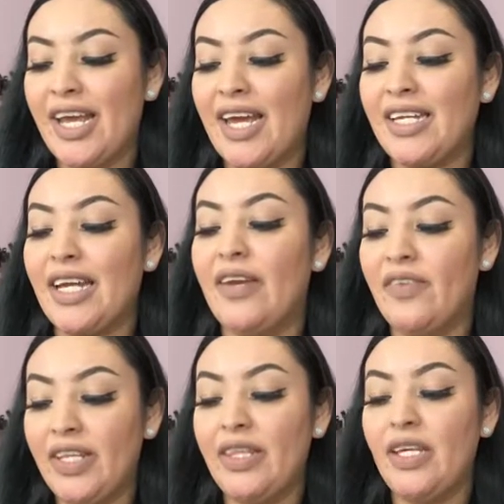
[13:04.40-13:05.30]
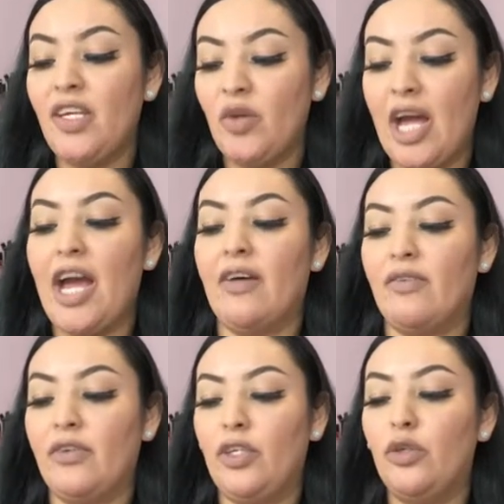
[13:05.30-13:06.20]
and everything you have.
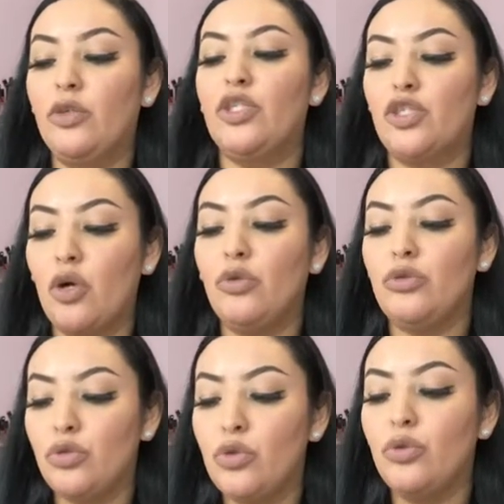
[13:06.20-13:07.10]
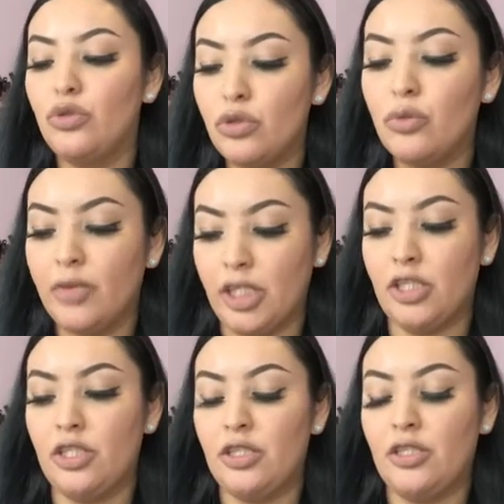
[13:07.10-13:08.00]
You show too
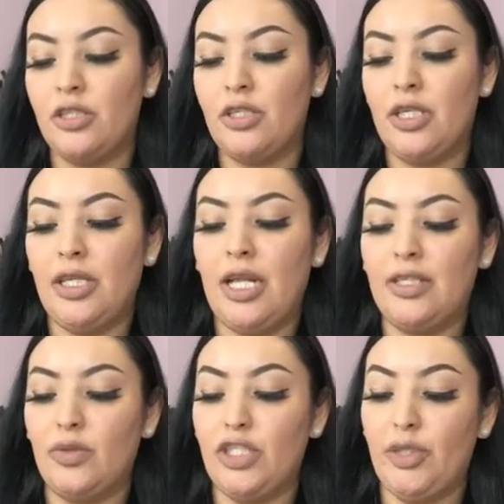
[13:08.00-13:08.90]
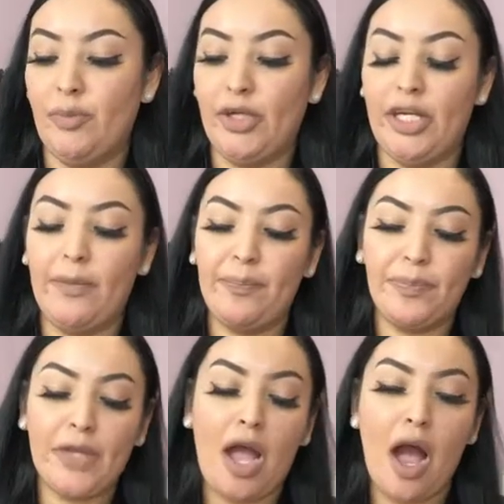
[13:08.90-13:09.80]
much. That's what she put.
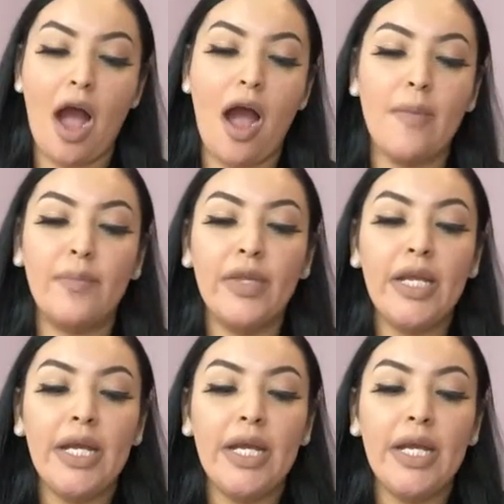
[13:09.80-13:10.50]
And